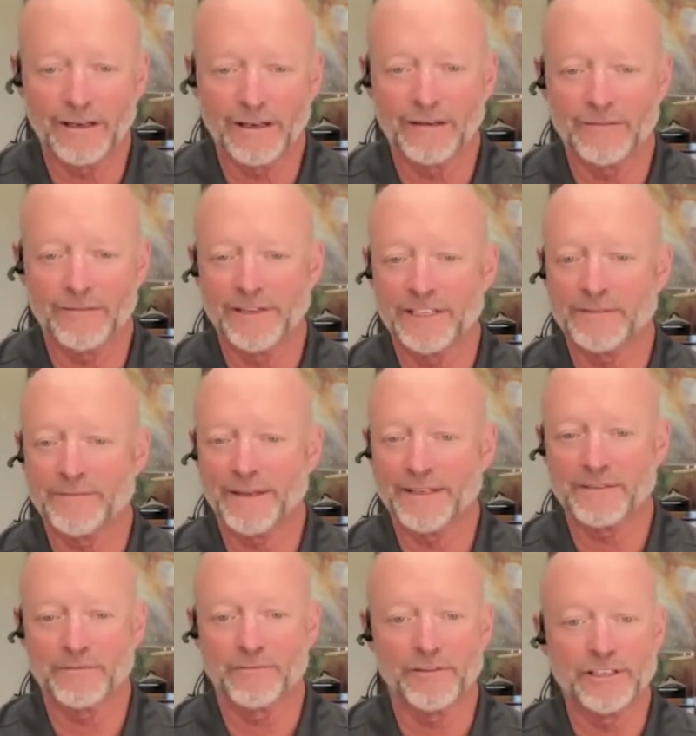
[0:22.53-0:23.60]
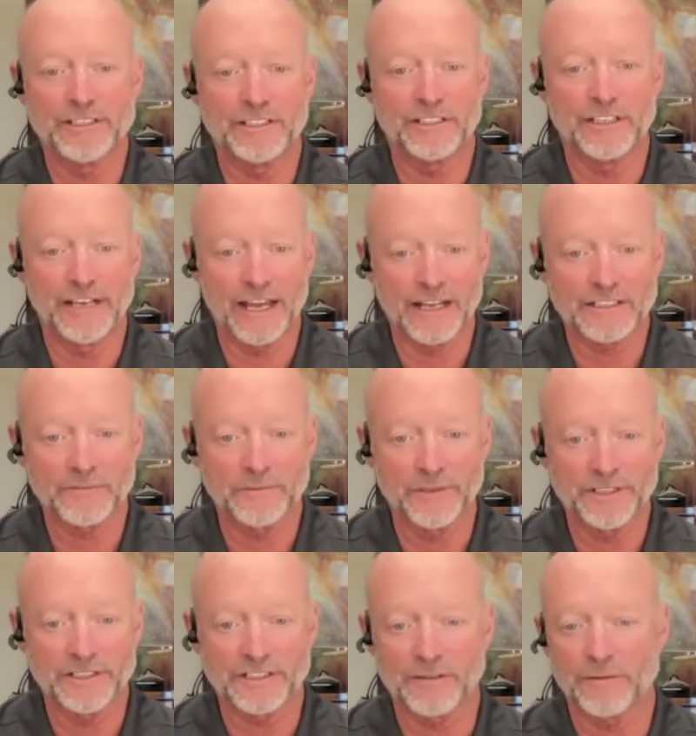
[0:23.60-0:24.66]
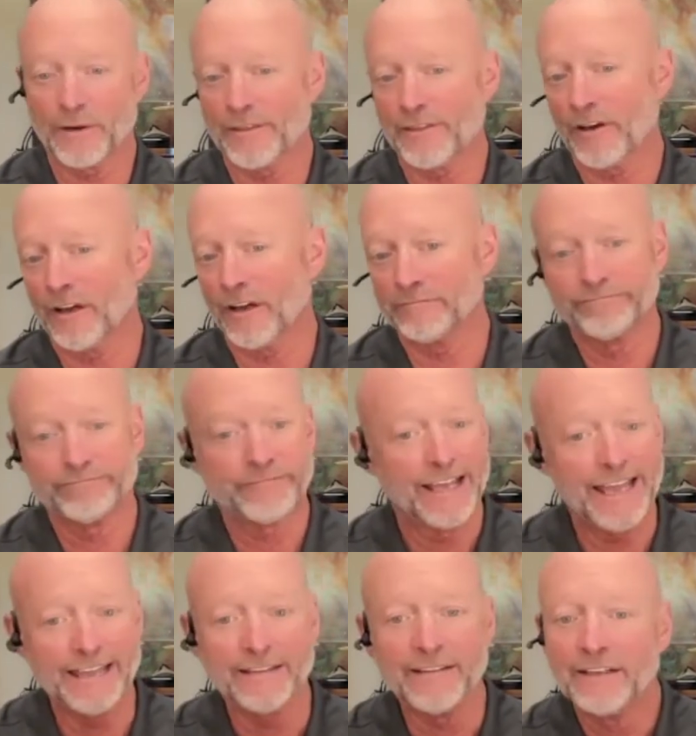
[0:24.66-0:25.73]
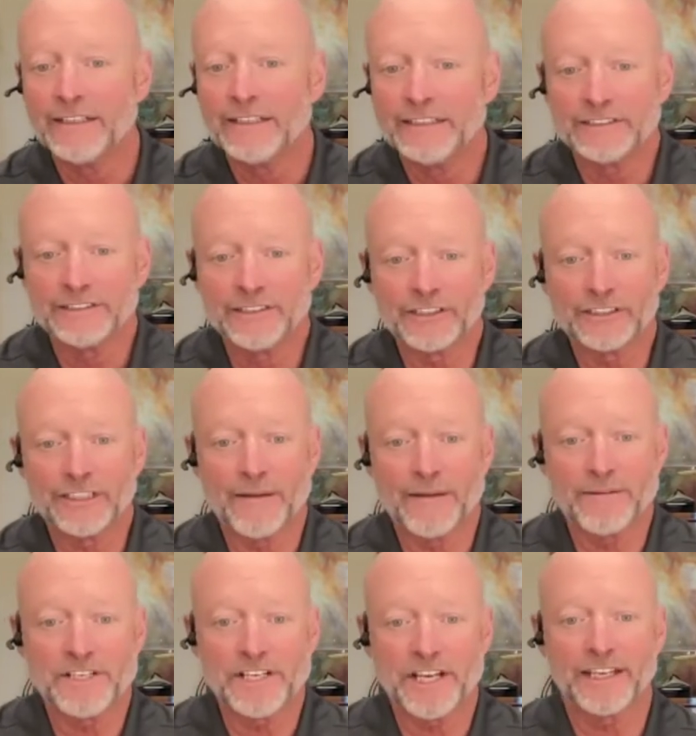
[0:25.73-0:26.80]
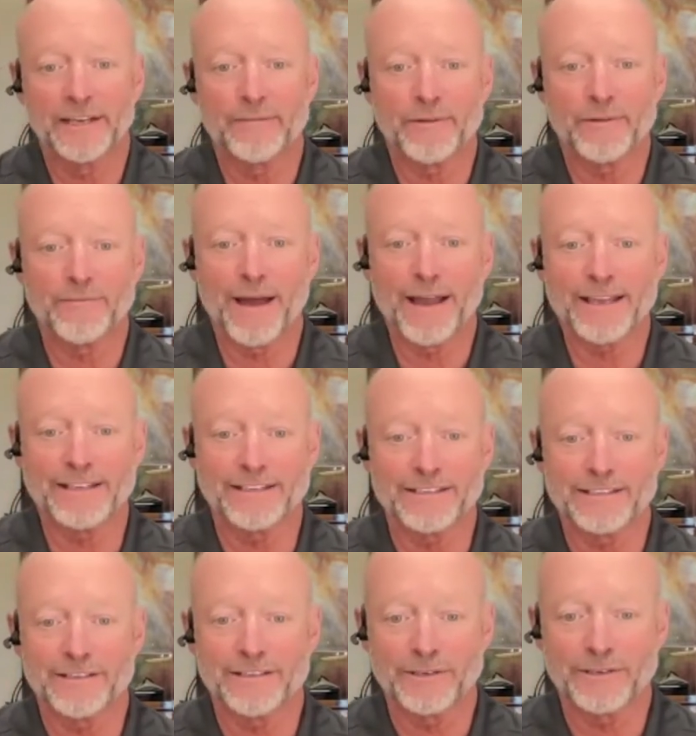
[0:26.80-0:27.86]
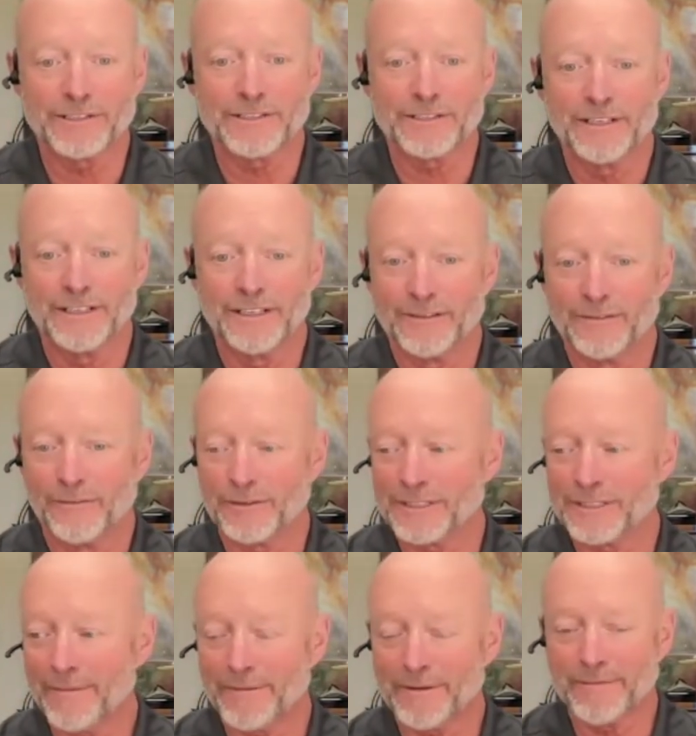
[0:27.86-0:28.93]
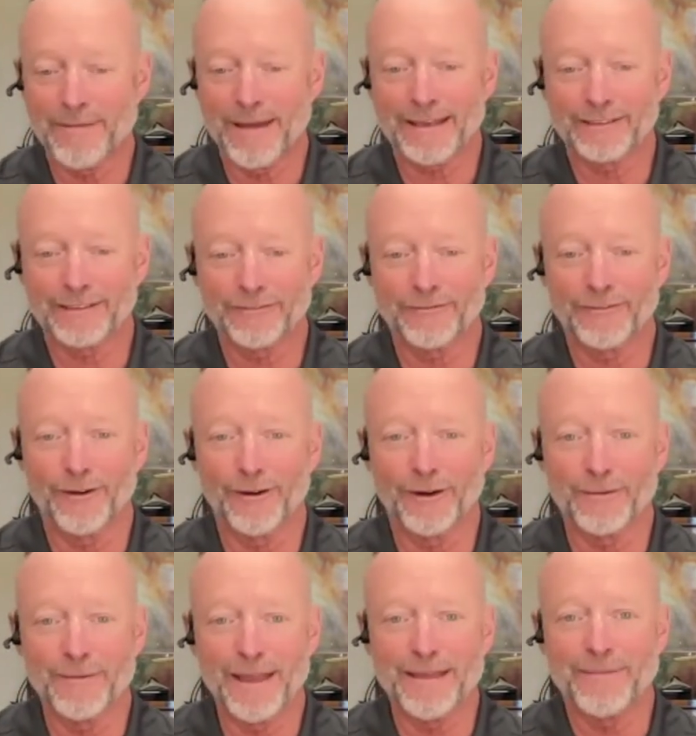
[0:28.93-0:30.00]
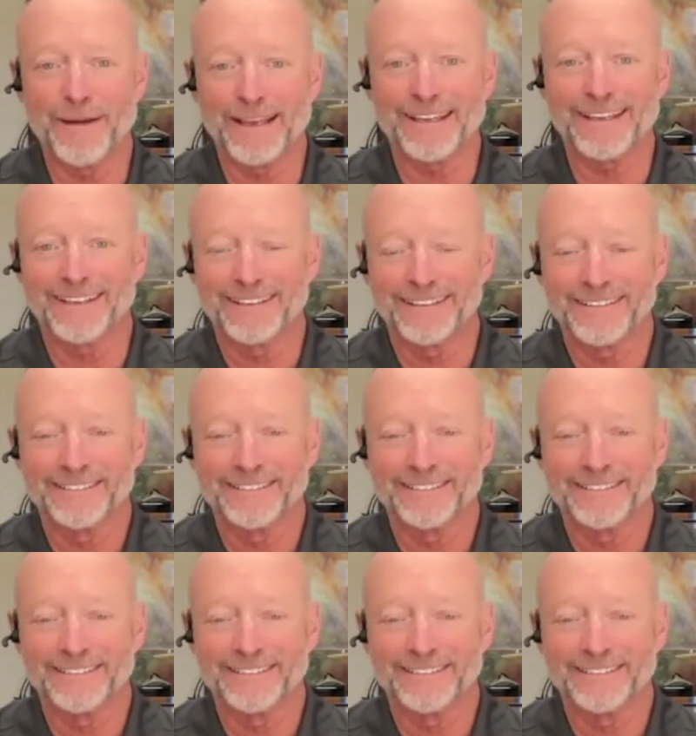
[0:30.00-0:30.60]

Um, he's made some recent announcements, so I thought, hey, it's a good time to check in with Mike and see what's what's happening back at the farm. Hey, Mike.